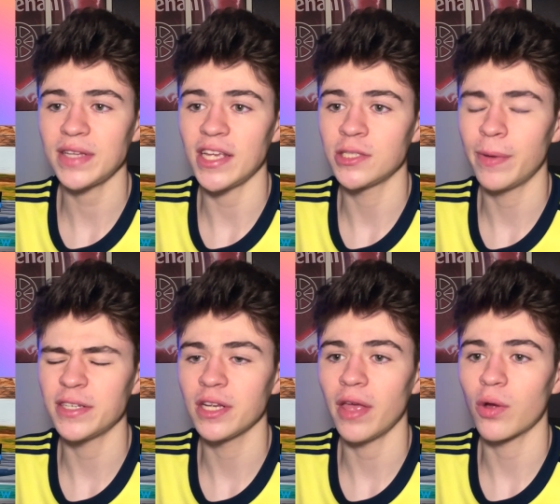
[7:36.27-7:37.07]
I
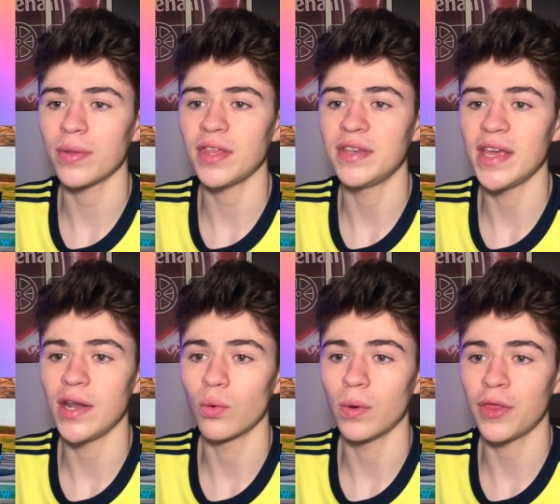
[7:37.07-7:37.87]
especially like what they
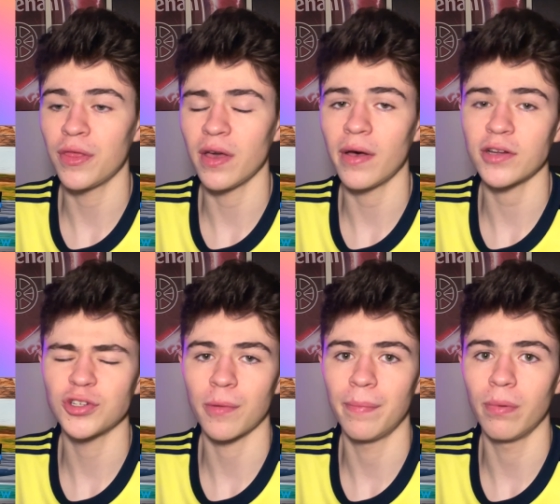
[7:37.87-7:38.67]
did with the
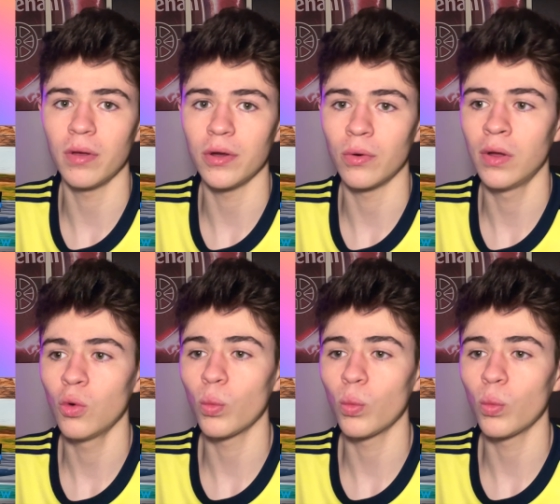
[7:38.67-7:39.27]
electric blue